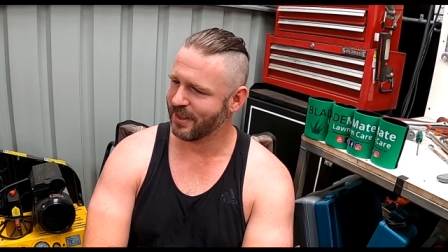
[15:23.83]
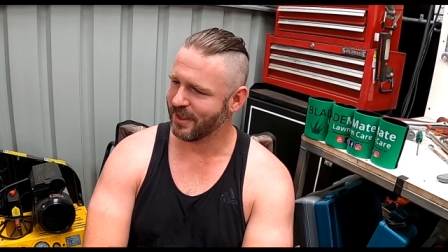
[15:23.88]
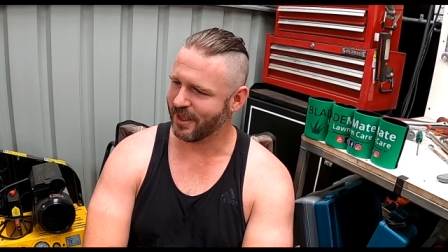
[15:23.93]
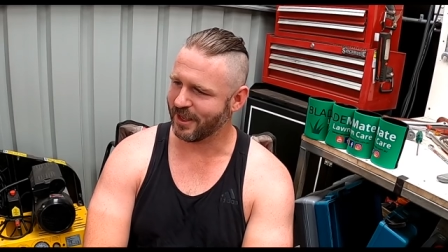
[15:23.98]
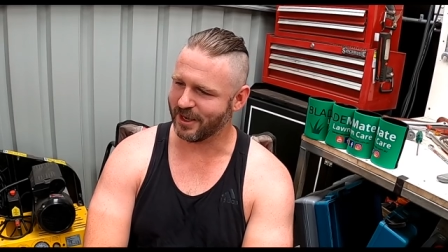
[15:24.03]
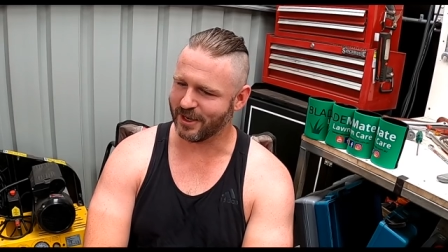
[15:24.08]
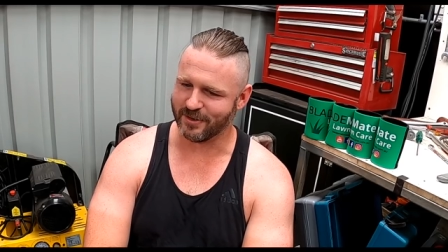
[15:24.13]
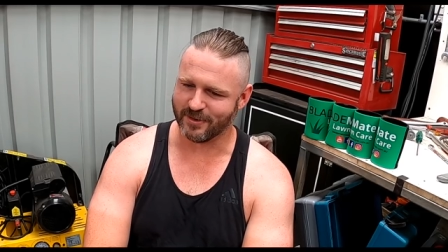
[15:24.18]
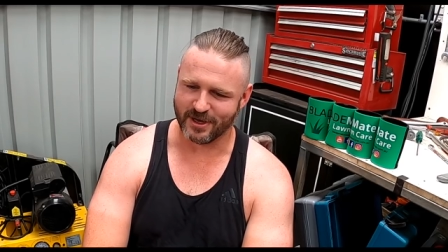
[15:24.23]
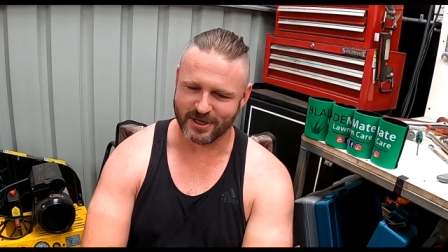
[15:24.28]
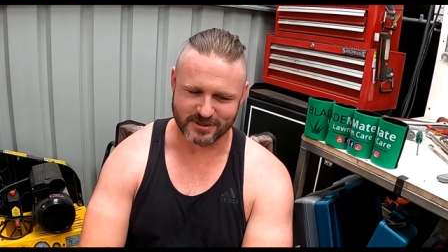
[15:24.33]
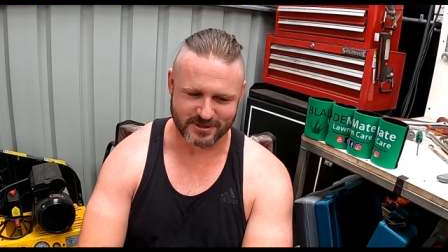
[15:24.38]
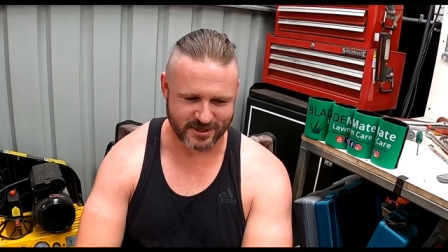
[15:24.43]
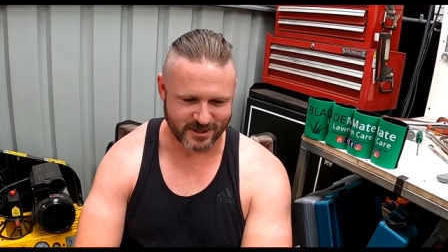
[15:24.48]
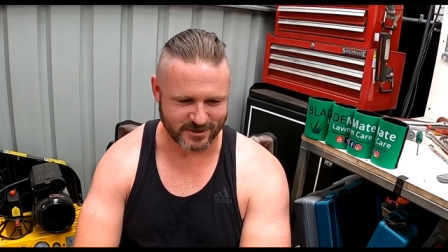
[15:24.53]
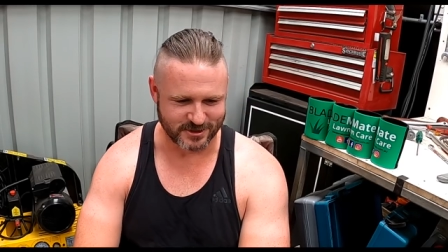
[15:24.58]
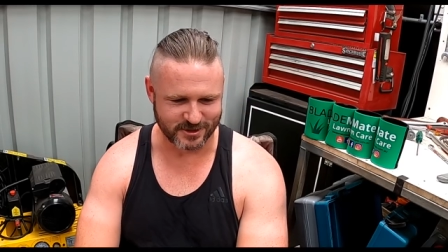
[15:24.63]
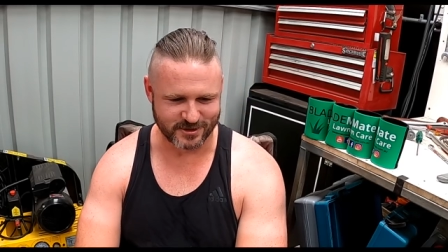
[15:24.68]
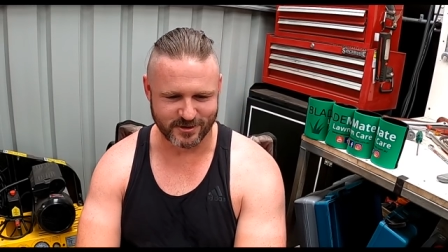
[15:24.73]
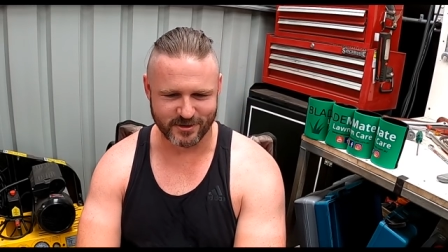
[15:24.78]
Anyway,
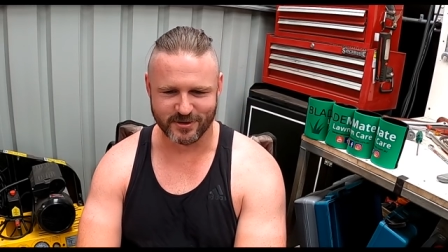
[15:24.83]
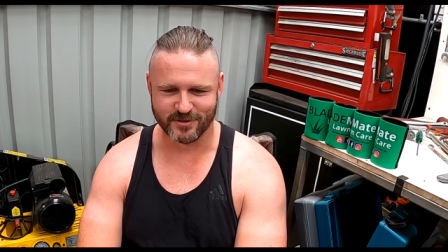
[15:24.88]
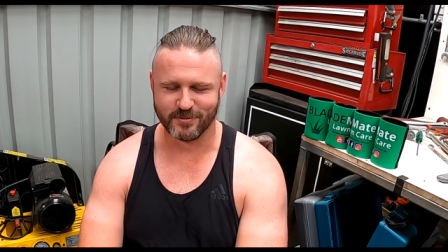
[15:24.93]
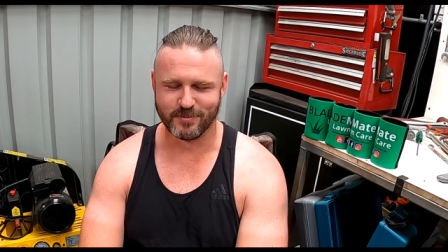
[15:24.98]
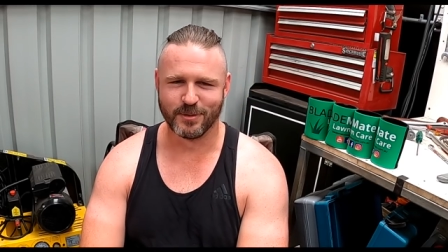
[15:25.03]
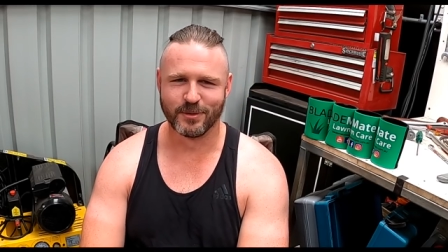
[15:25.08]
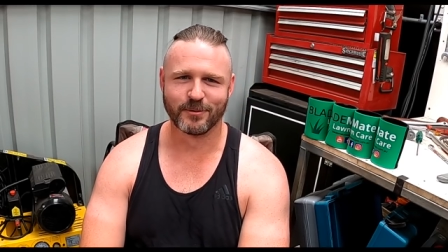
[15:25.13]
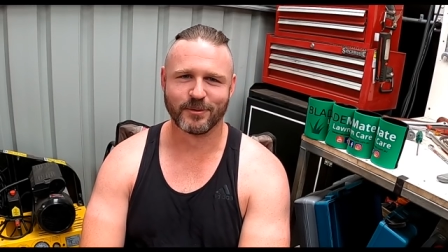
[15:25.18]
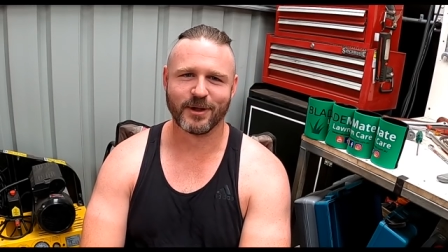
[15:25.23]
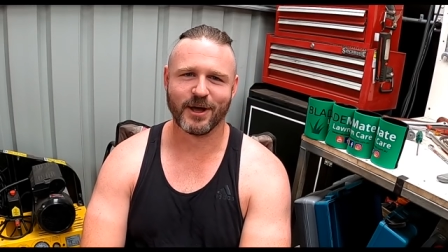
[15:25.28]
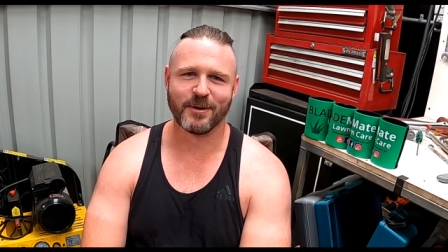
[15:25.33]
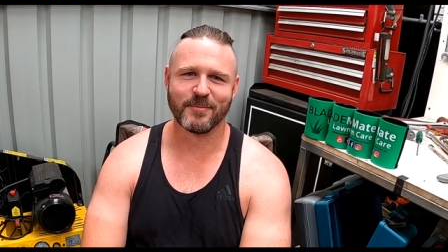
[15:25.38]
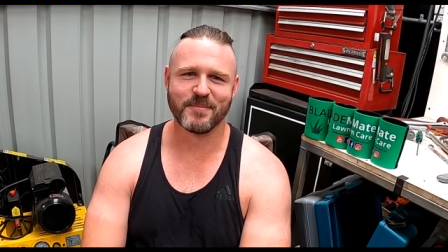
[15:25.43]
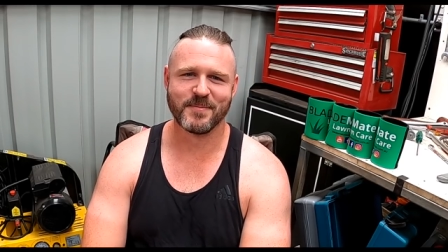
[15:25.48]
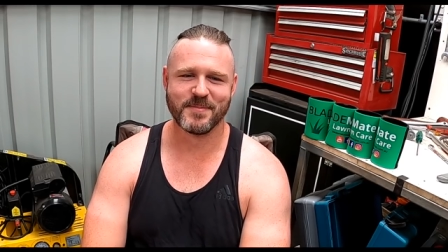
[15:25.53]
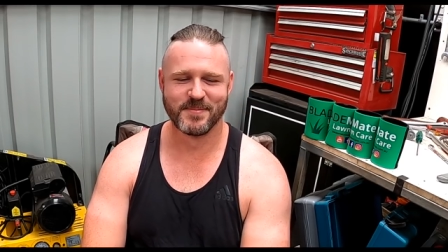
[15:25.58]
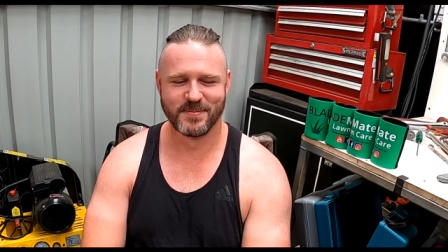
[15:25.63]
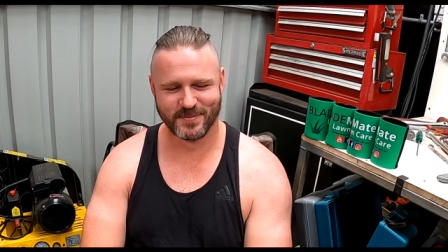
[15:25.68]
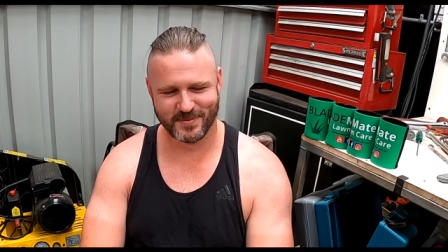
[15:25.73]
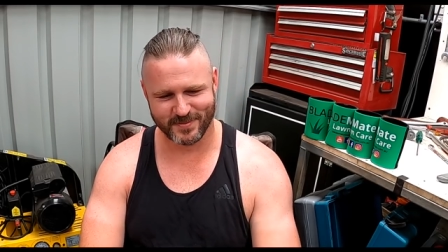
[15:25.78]
so she kind of pulled
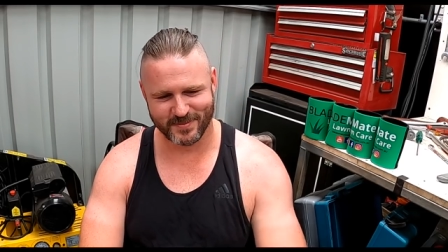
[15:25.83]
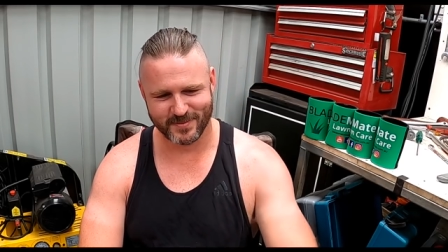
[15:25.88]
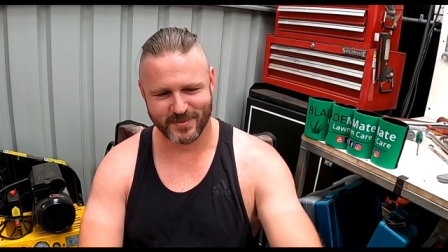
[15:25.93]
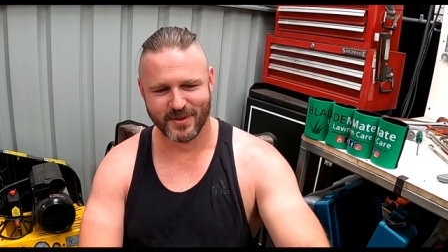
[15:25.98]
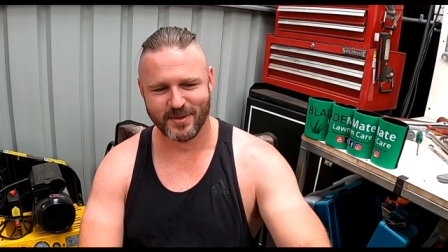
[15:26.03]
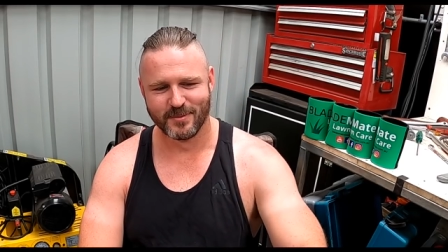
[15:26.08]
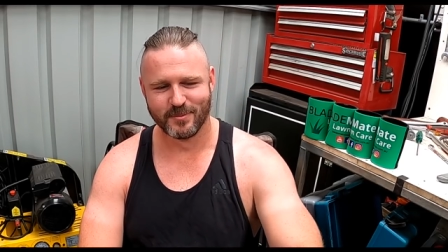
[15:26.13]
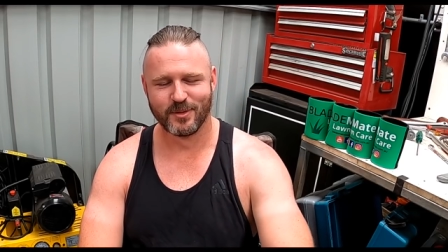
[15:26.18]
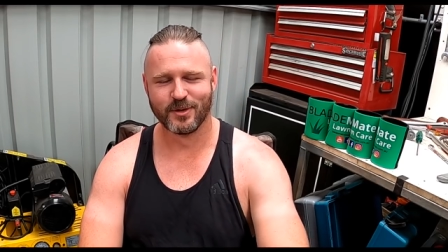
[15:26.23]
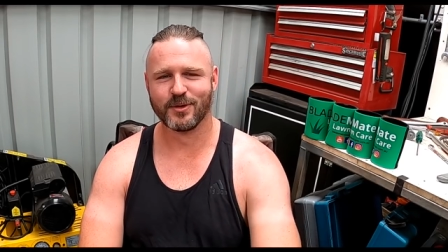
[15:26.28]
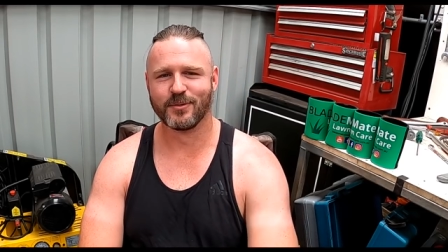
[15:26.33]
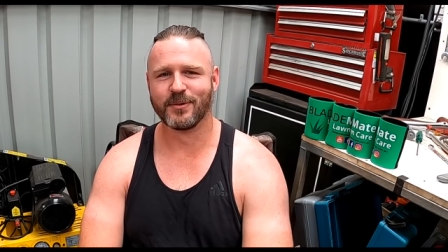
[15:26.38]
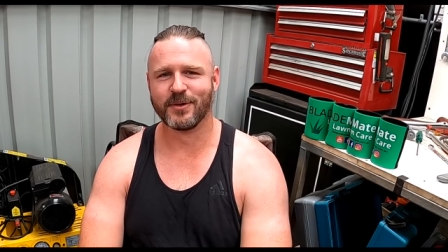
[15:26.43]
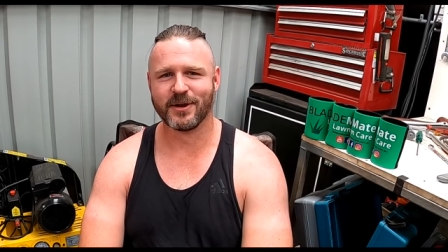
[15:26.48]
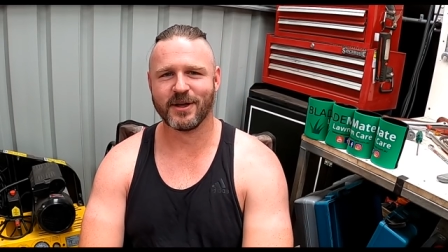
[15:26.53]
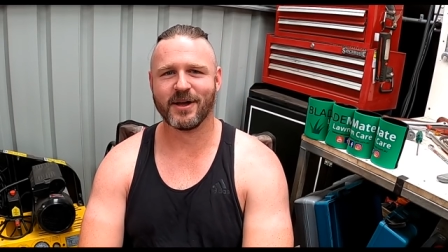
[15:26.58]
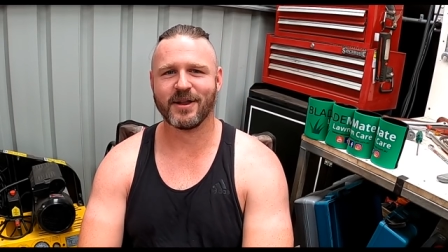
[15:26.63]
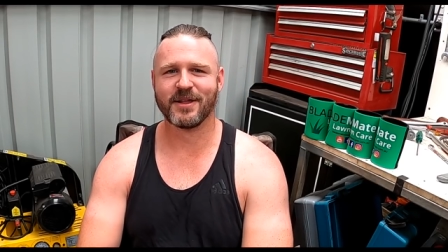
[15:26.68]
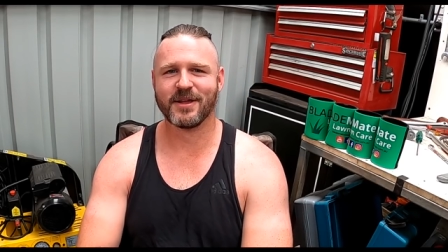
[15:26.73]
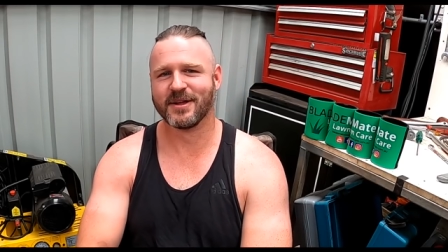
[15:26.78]
up, put the
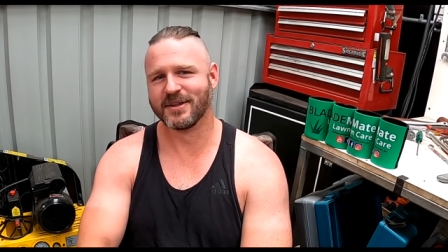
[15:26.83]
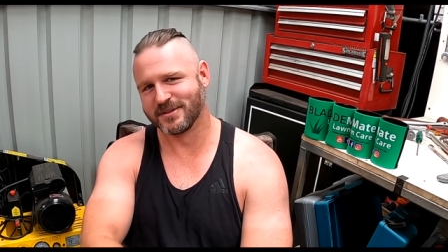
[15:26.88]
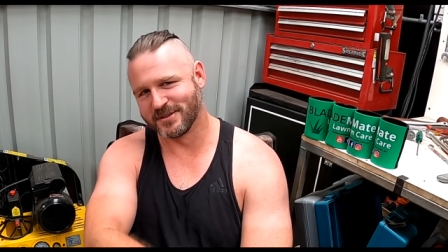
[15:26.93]
window down,